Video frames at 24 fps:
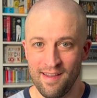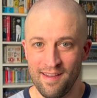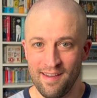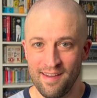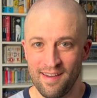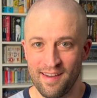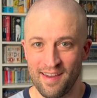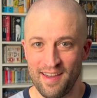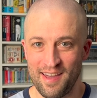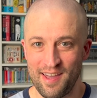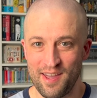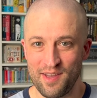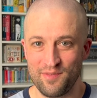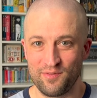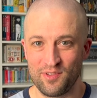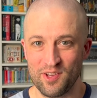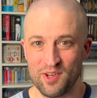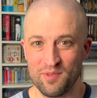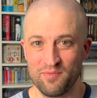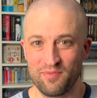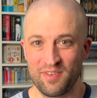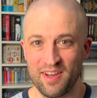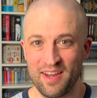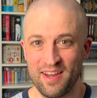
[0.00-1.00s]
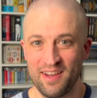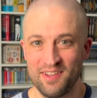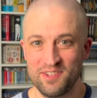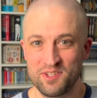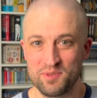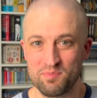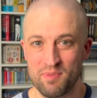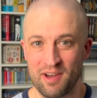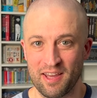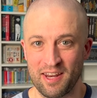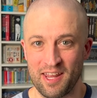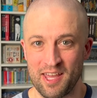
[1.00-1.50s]
Hey film
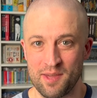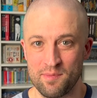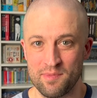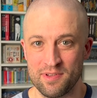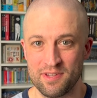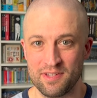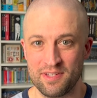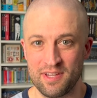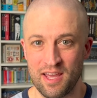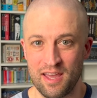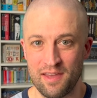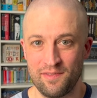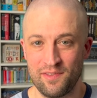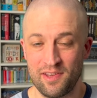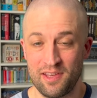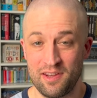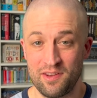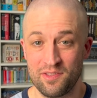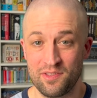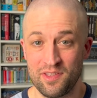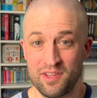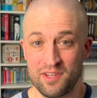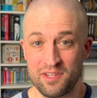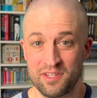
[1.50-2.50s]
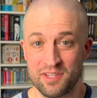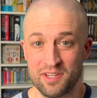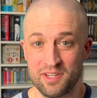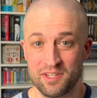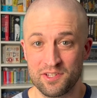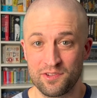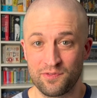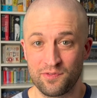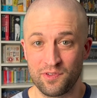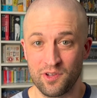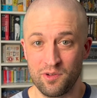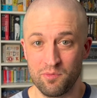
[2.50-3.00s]
fans, my name is David. This
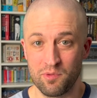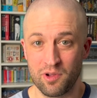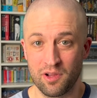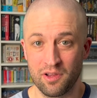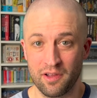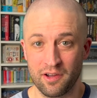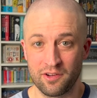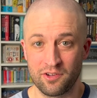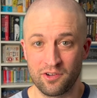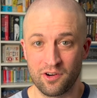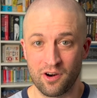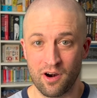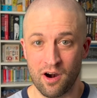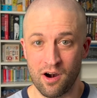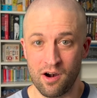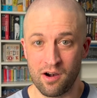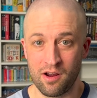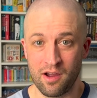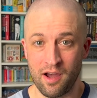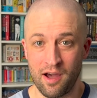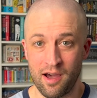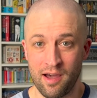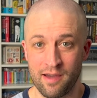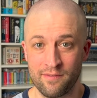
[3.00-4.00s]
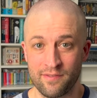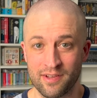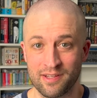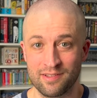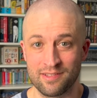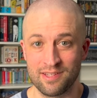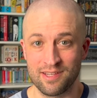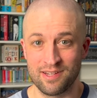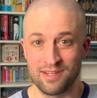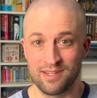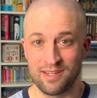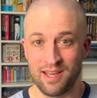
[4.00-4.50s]
is Film Collector Archive,
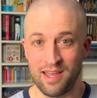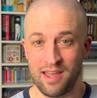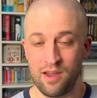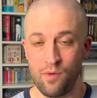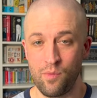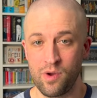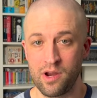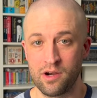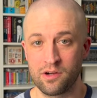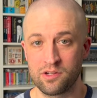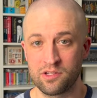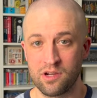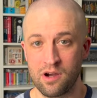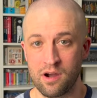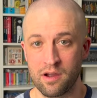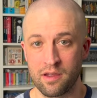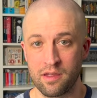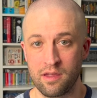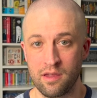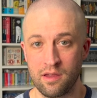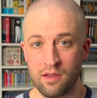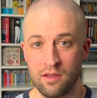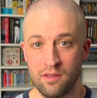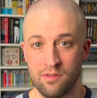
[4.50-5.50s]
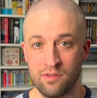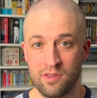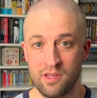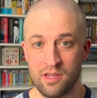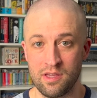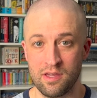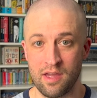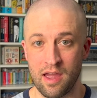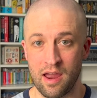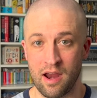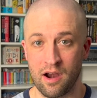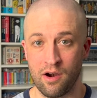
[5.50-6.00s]
and today we are talking
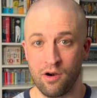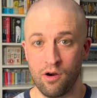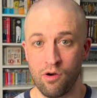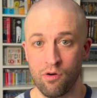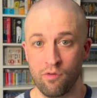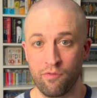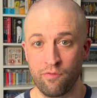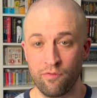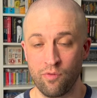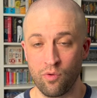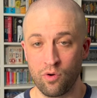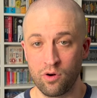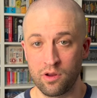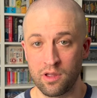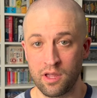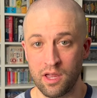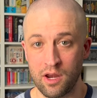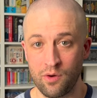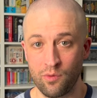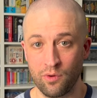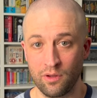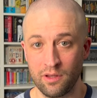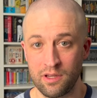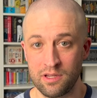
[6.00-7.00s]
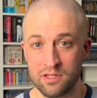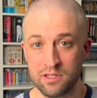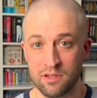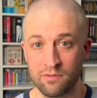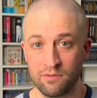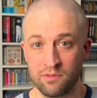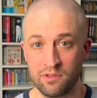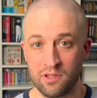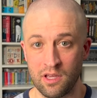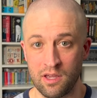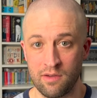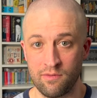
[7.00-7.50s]
the Arrow 4K release
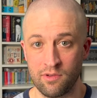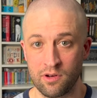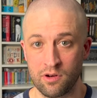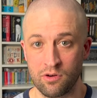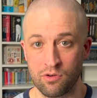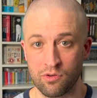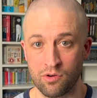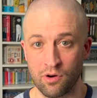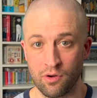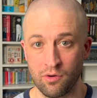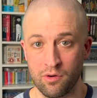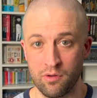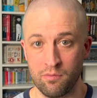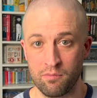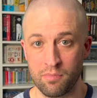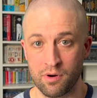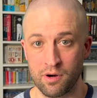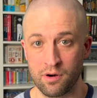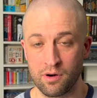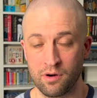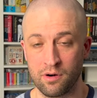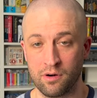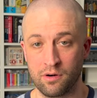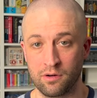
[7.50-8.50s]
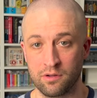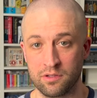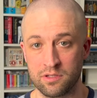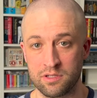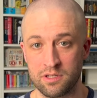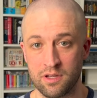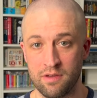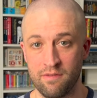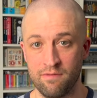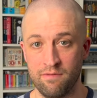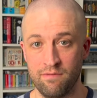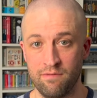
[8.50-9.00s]
of David
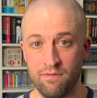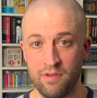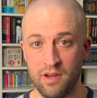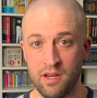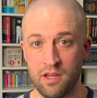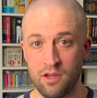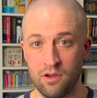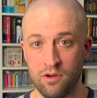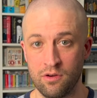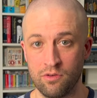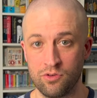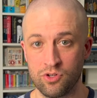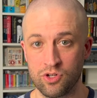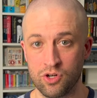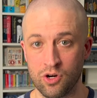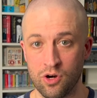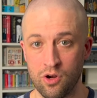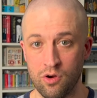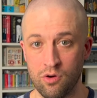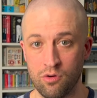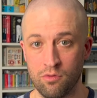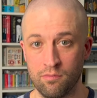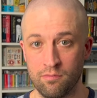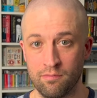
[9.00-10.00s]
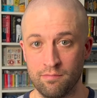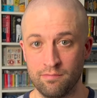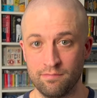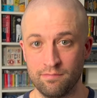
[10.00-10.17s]
Cronenberg's Videodrome.